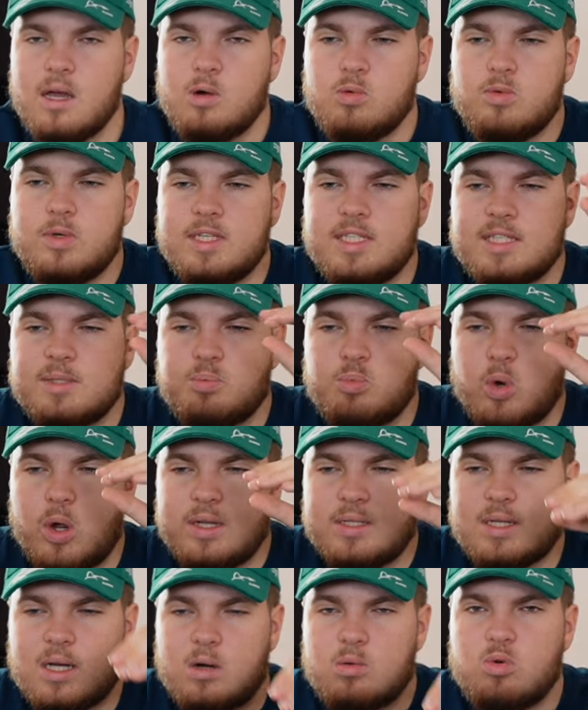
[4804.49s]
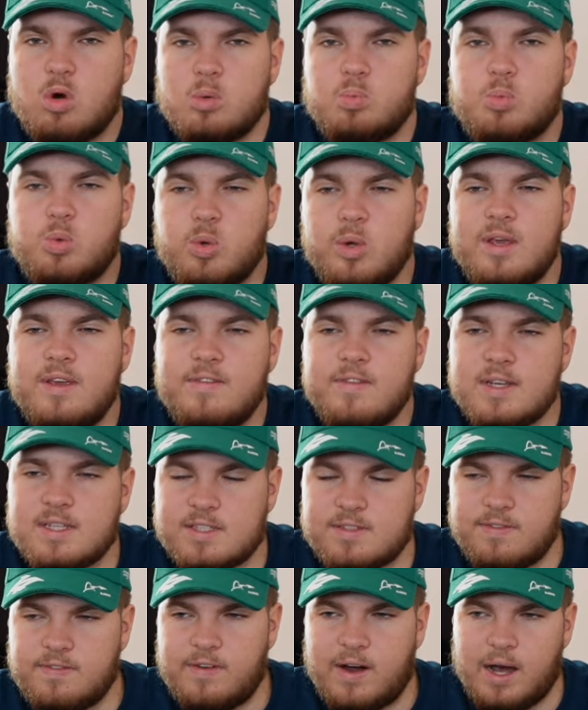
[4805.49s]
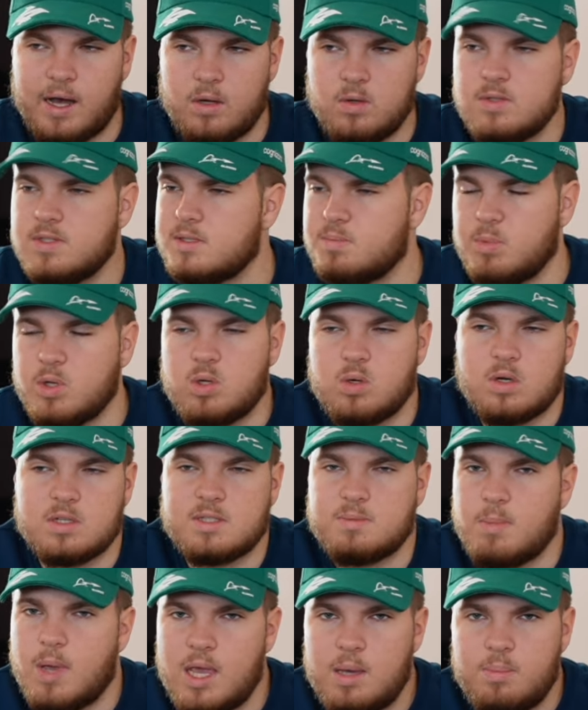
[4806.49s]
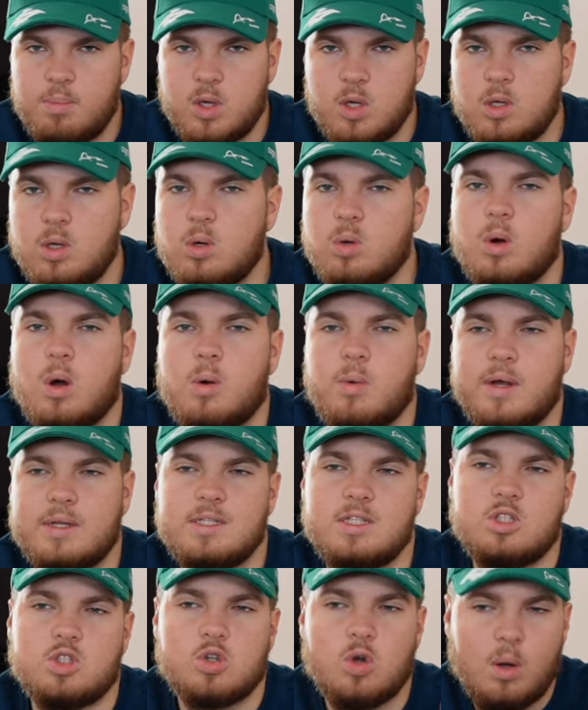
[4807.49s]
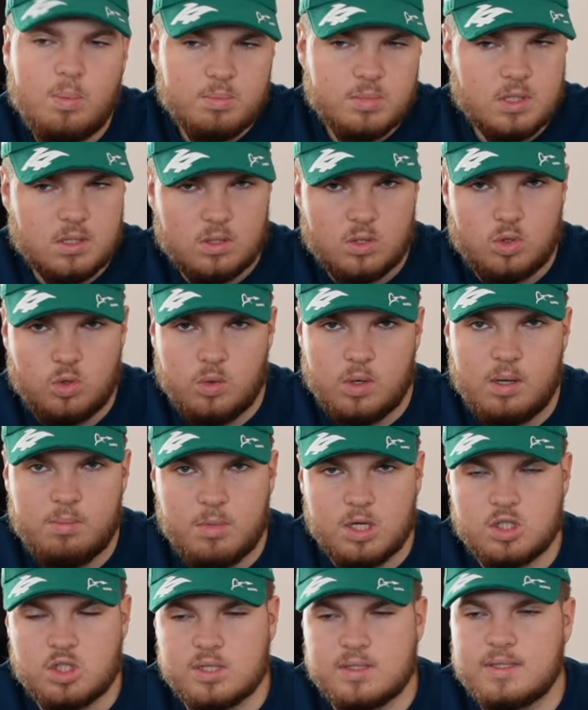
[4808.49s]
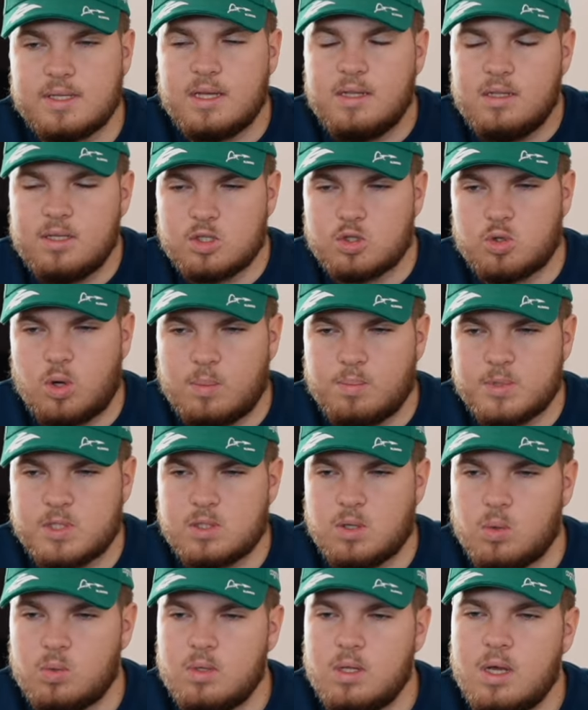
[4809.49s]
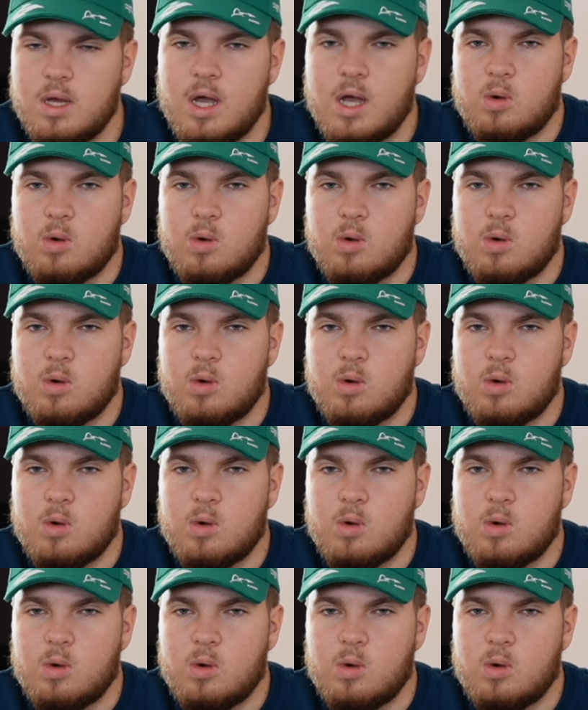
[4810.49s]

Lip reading: We spread our previous files, because maybe you already dropped 2 images in the Dropzone.